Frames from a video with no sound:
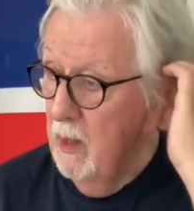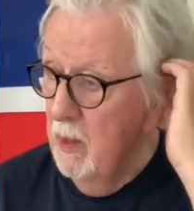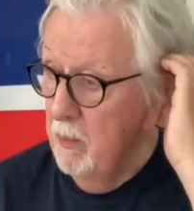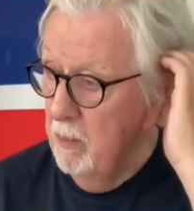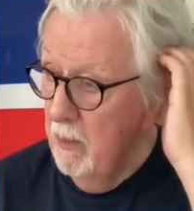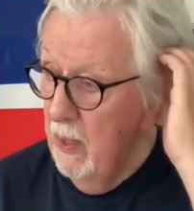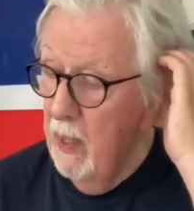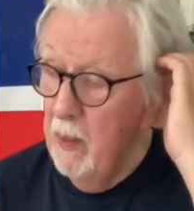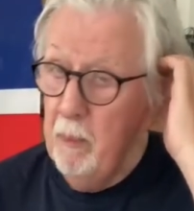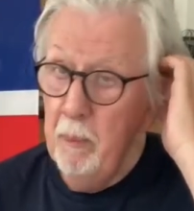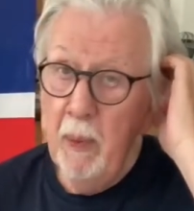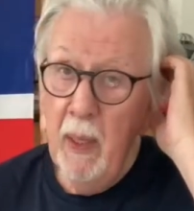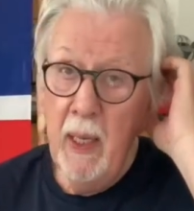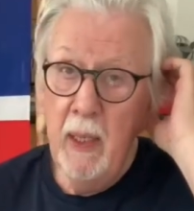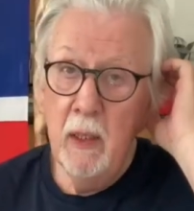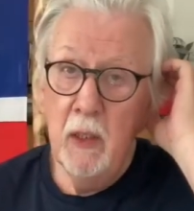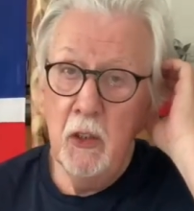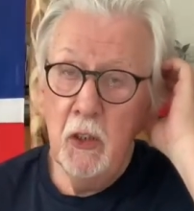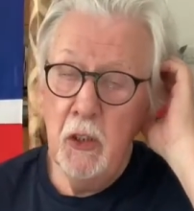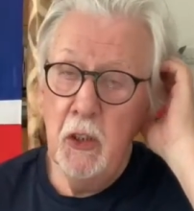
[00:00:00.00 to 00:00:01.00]
Matt, Ben,
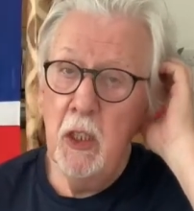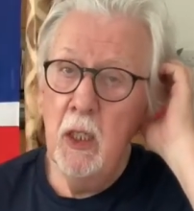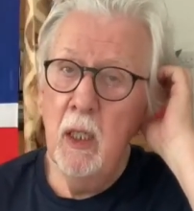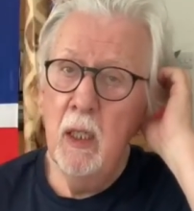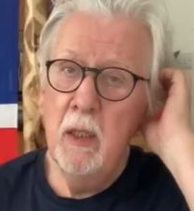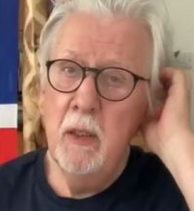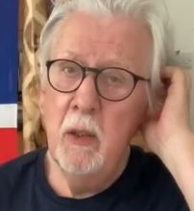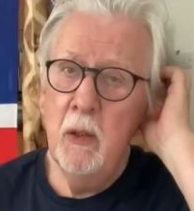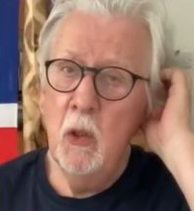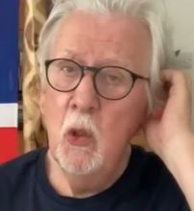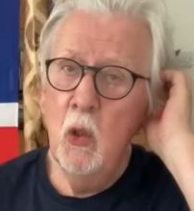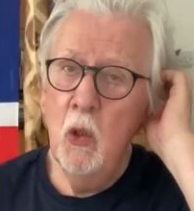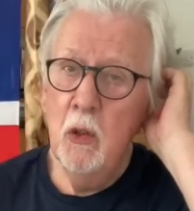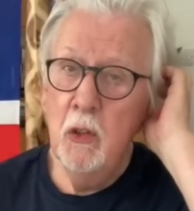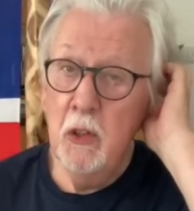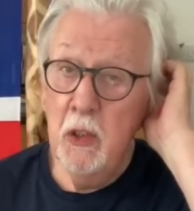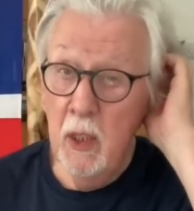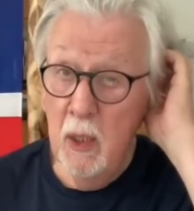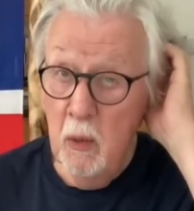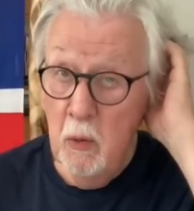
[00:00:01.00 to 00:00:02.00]
and Sean, you'd all
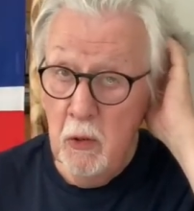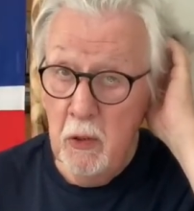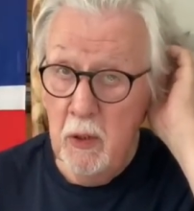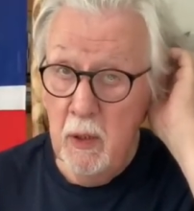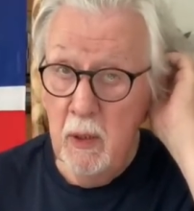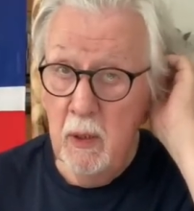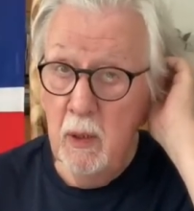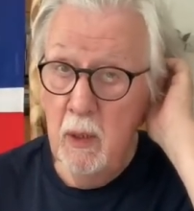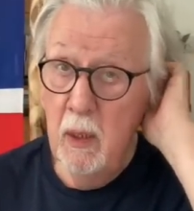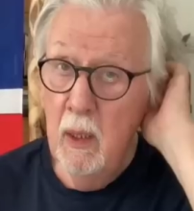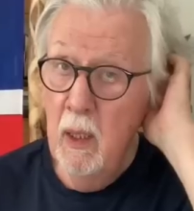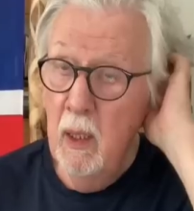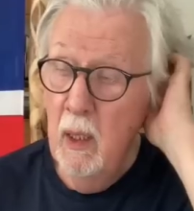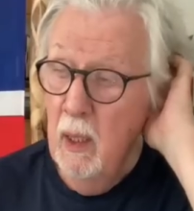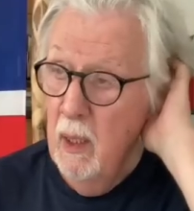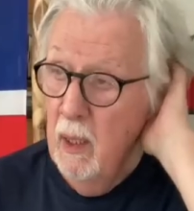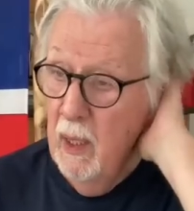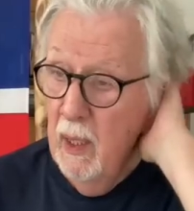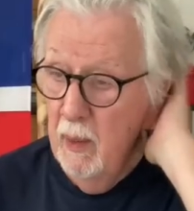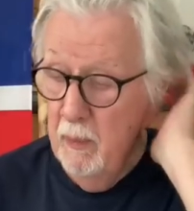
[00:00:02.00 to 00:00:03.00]
chosen,
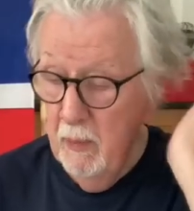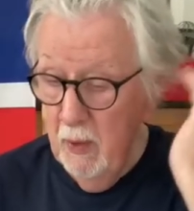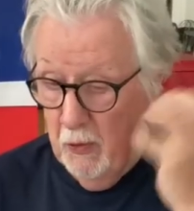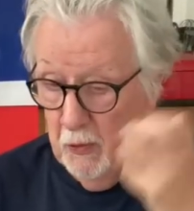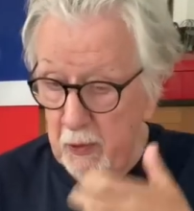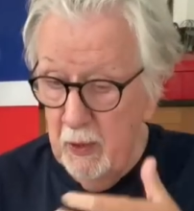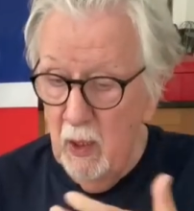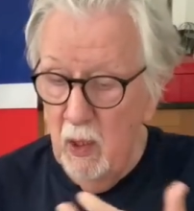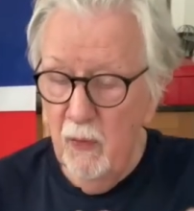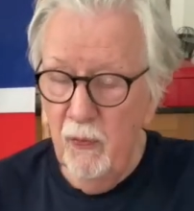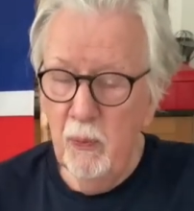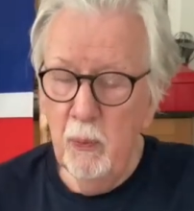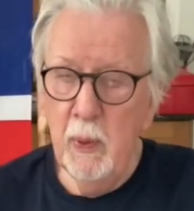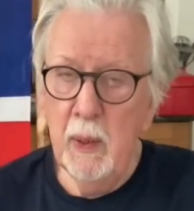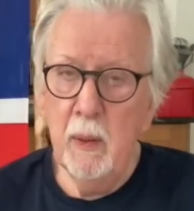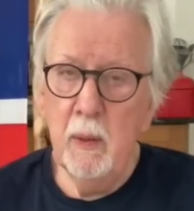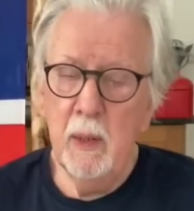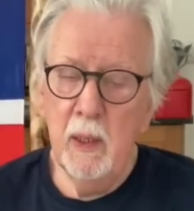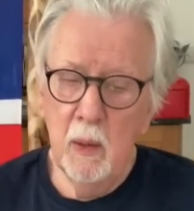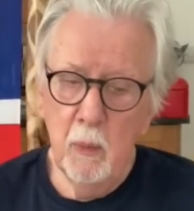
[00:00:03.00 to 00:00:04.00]
and myself,
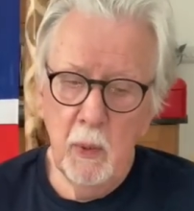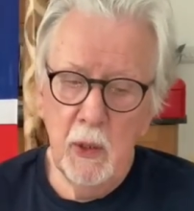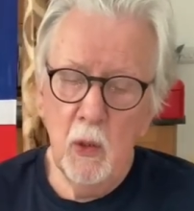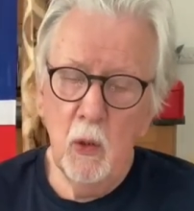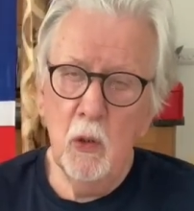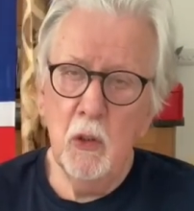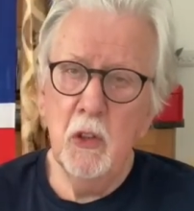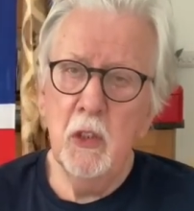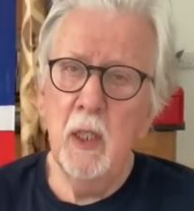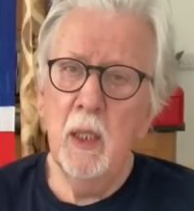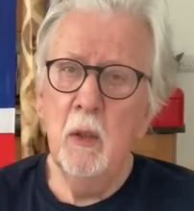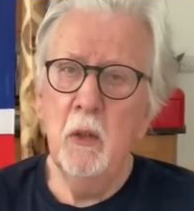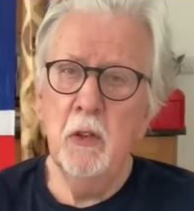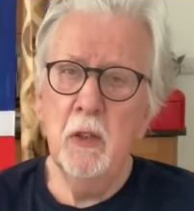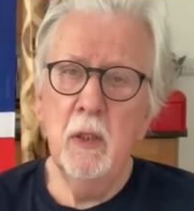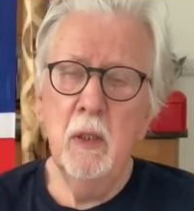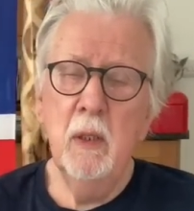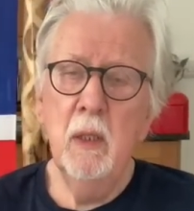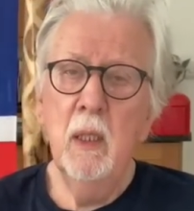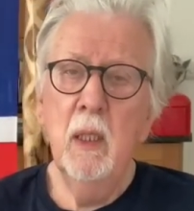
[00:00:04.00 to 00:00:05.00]
we'd all
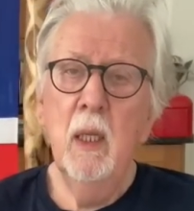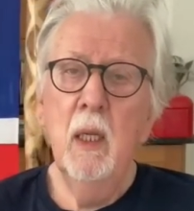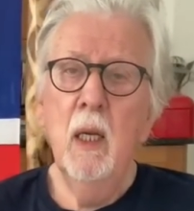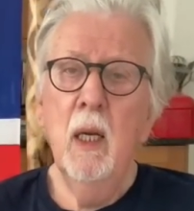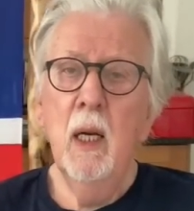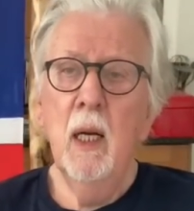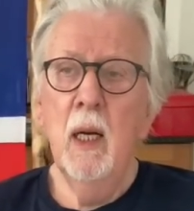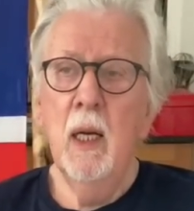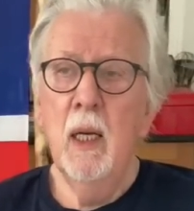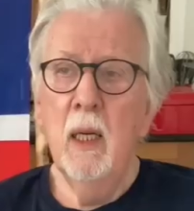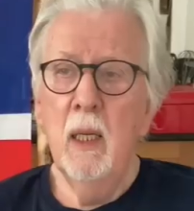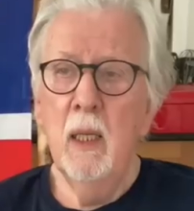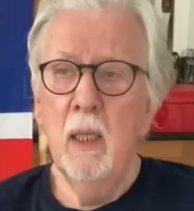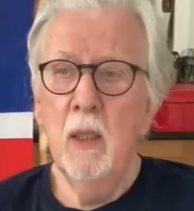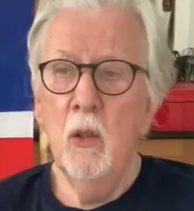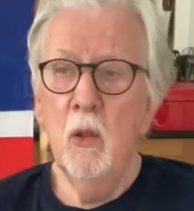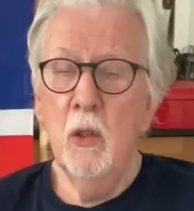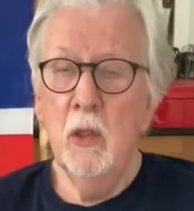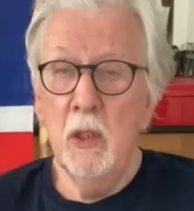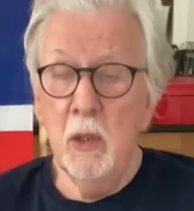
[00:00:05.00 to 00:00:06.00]
chosen,
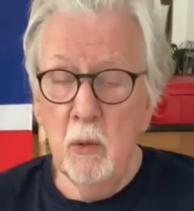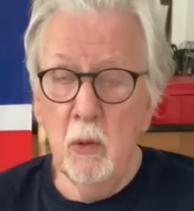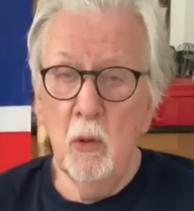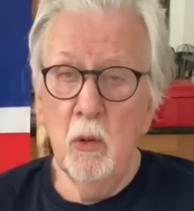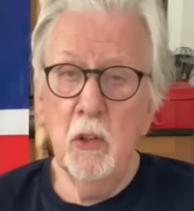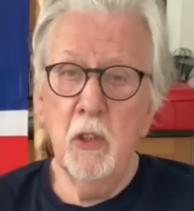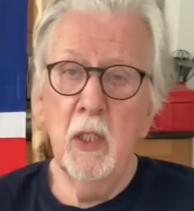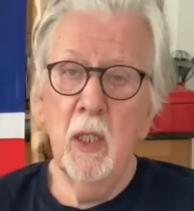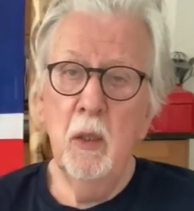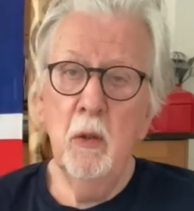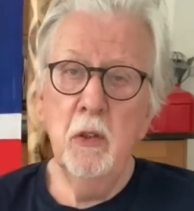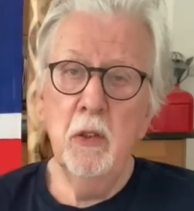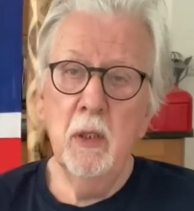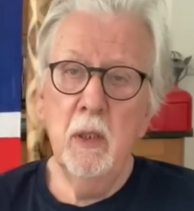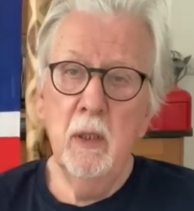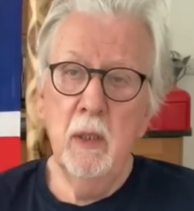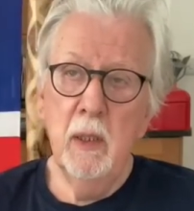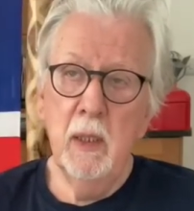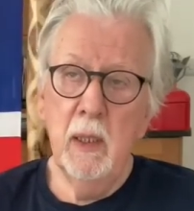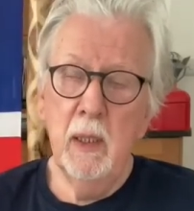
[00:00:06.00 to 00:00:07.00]
or you'd all
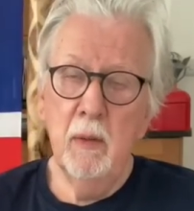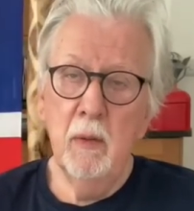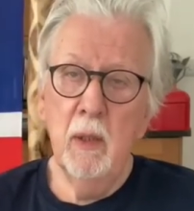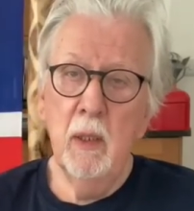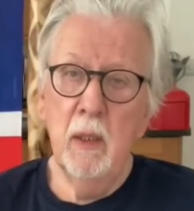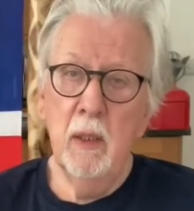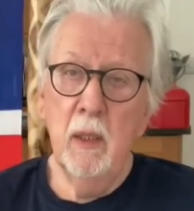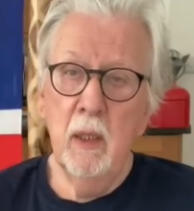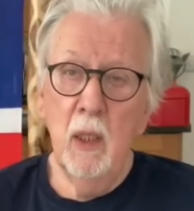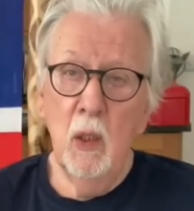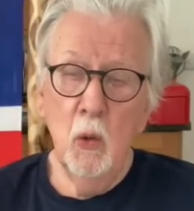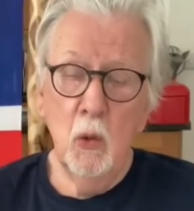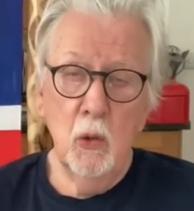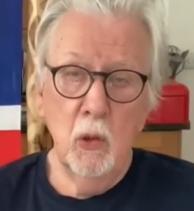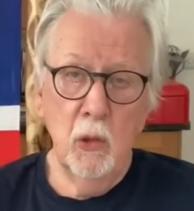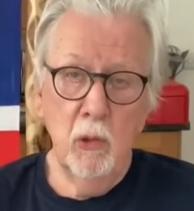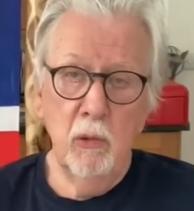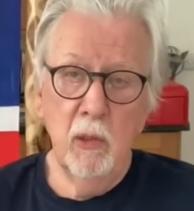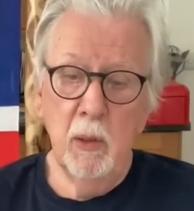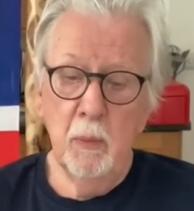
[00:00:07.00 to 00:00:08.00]
chosen the
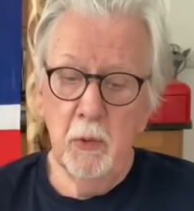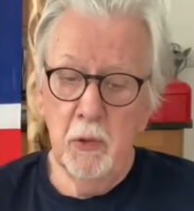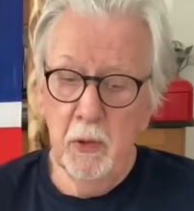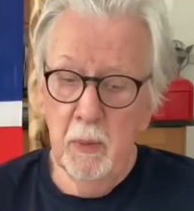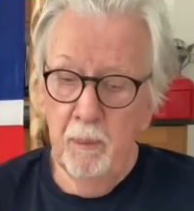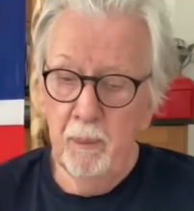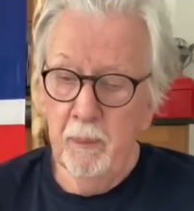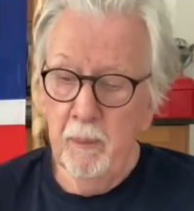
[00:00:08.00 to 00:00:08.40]
local groups,